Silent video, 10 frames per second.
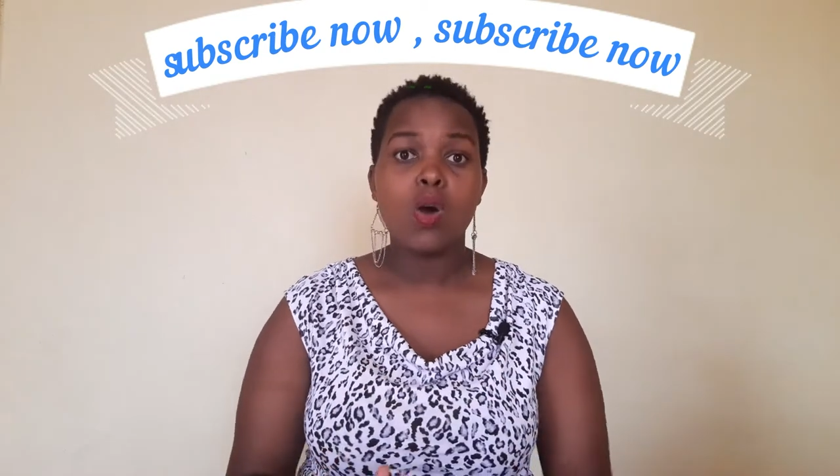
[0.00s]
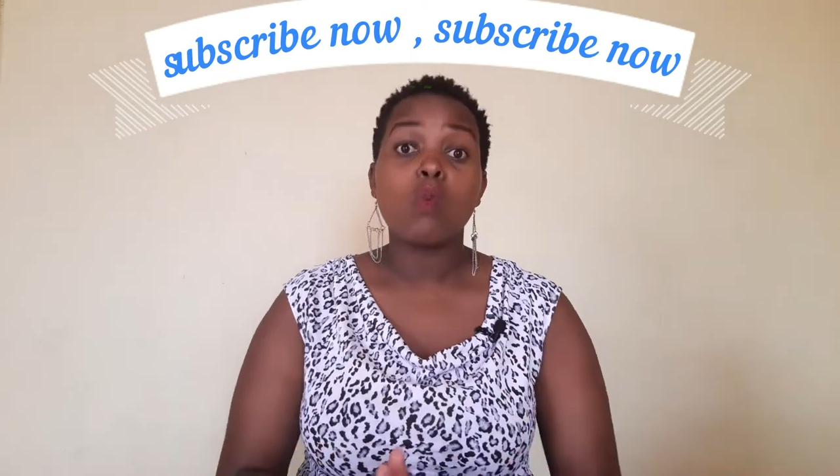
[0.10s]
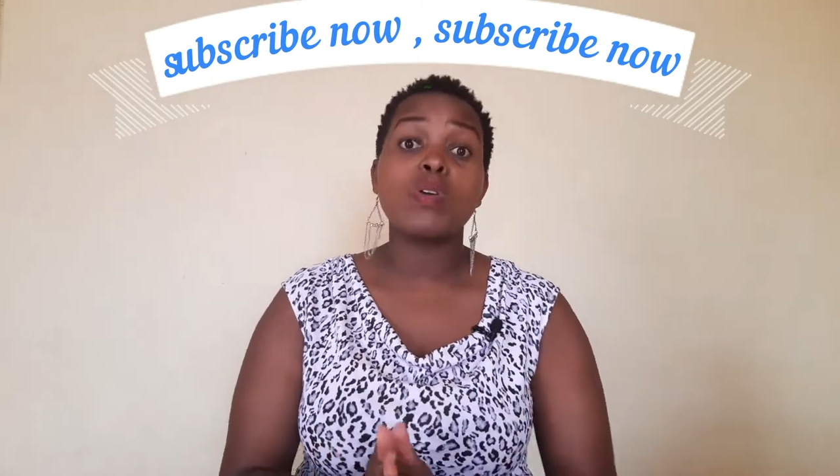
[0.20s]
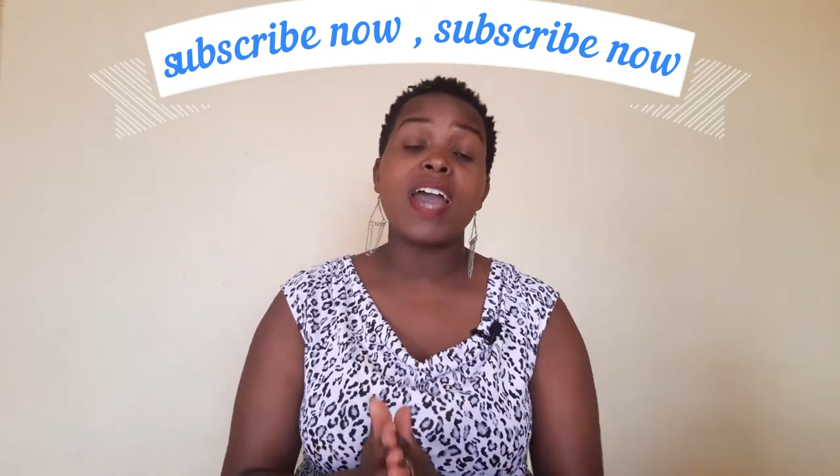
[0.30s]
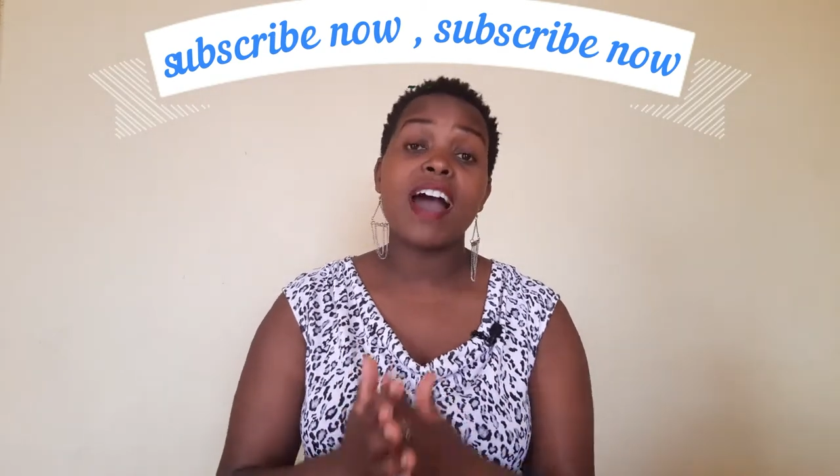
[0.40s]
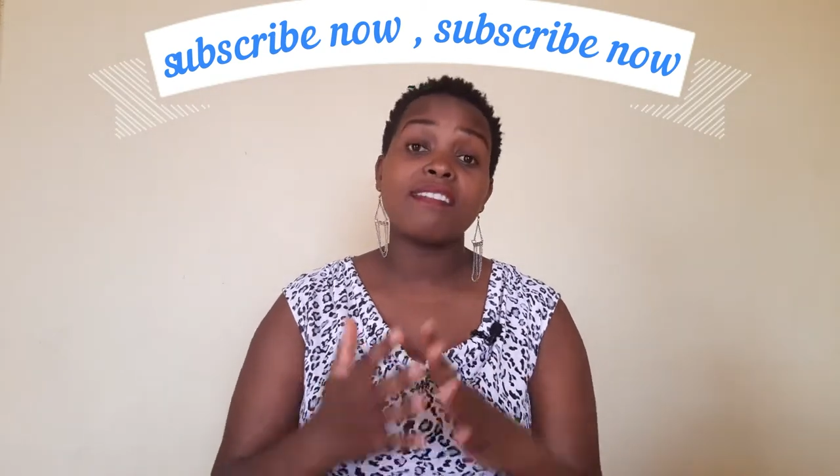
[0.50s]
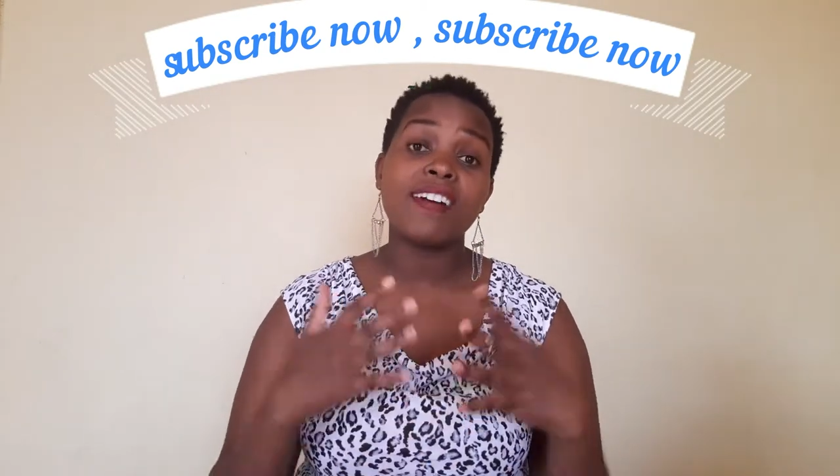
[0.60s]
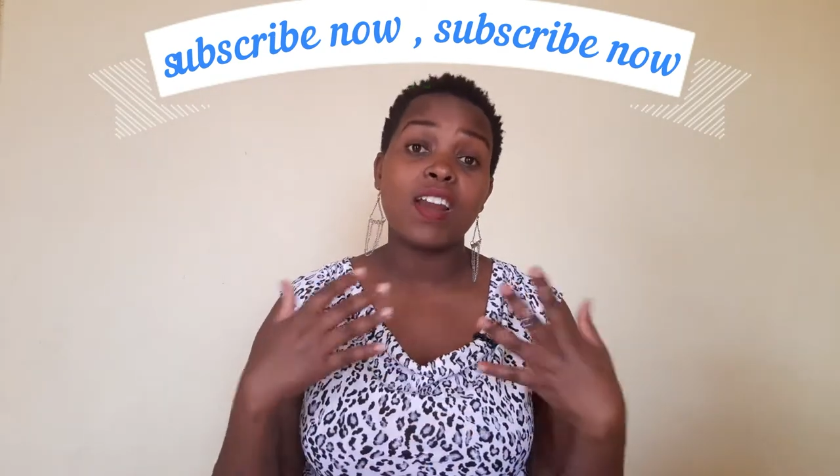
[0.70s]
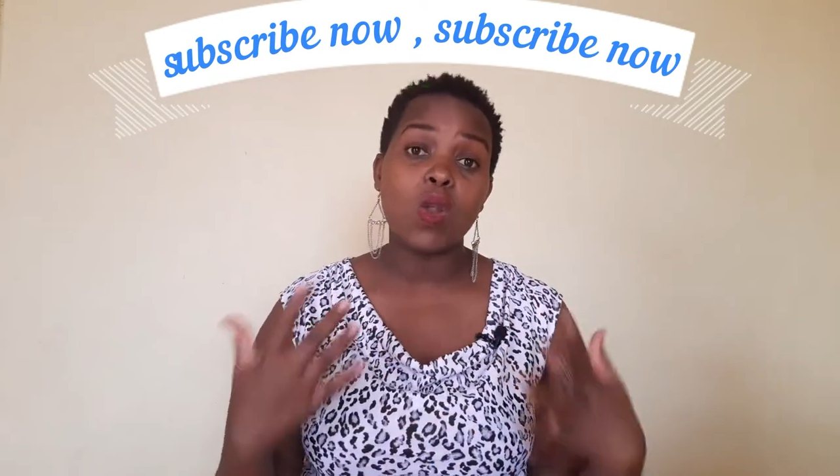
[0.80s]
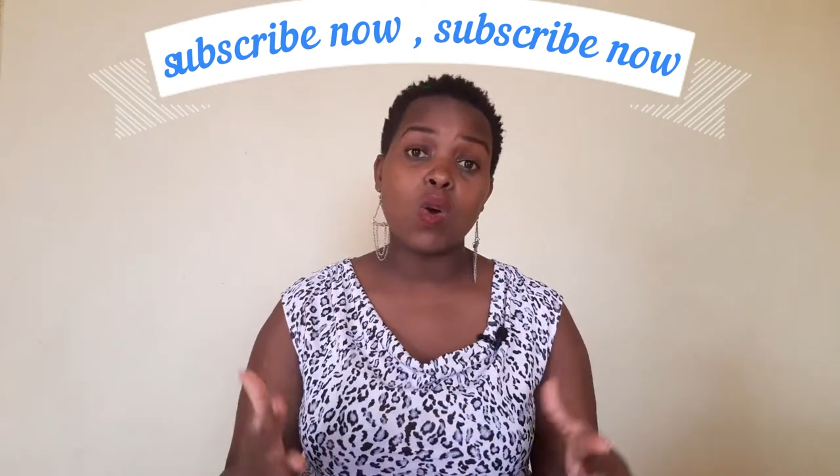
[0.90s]
we have
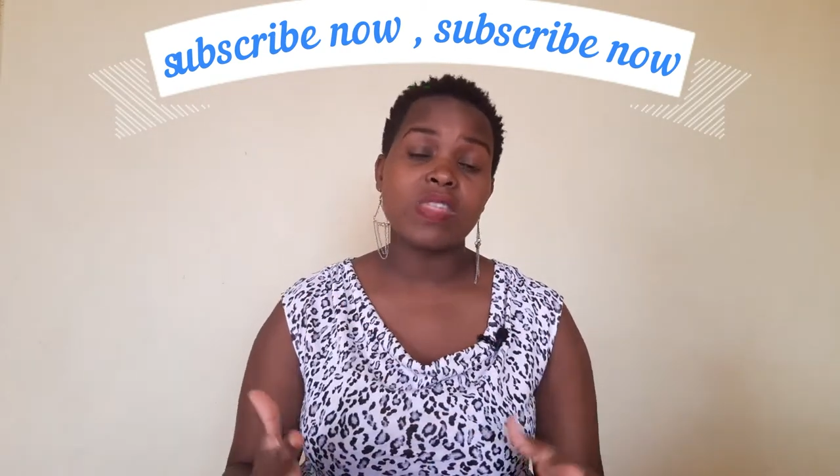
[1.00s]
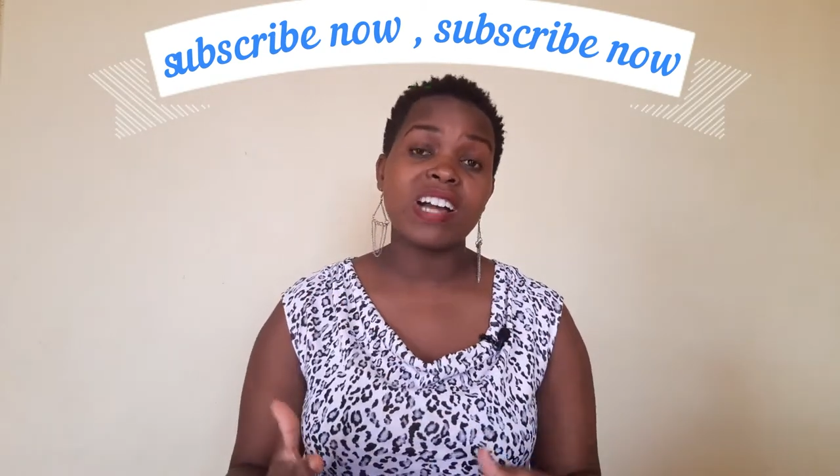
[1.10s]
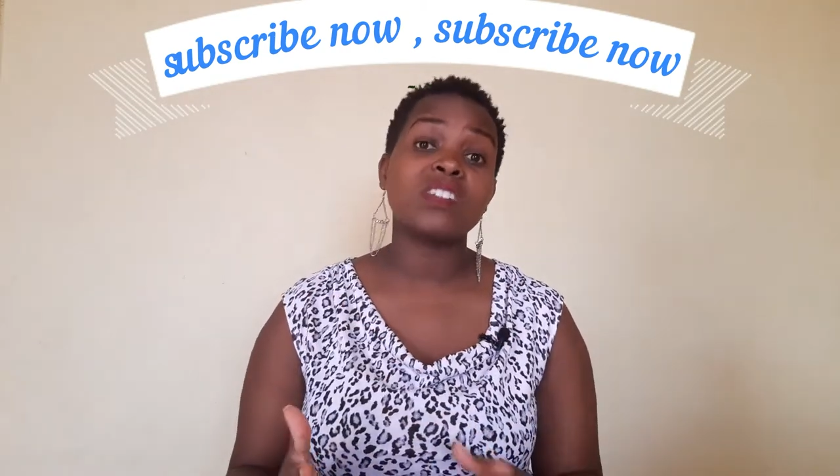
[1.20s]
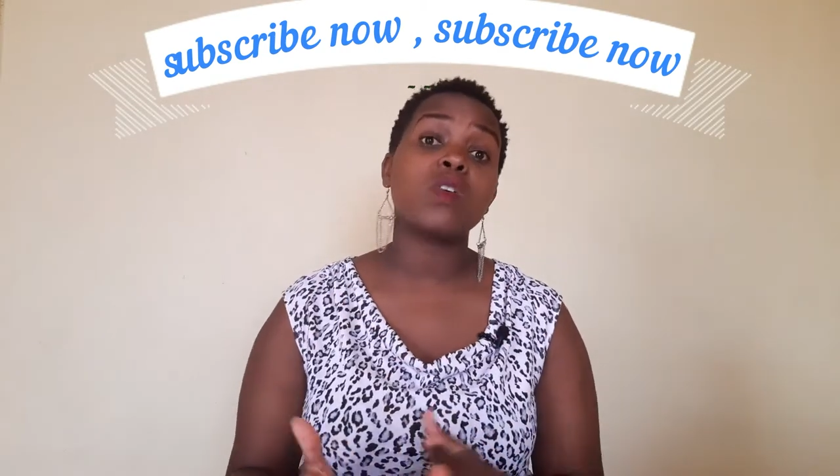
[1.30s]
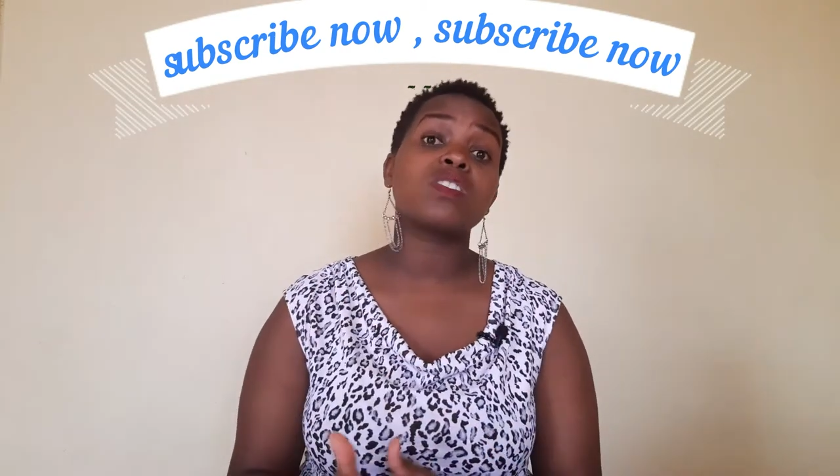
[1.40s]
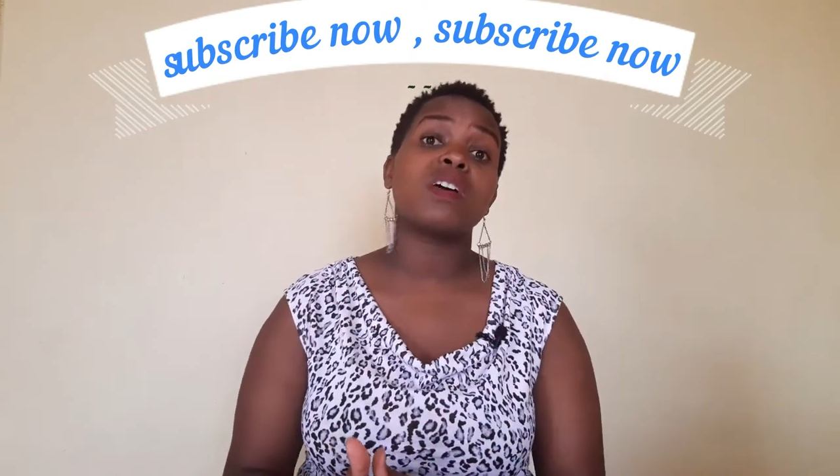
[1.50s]
a law that talks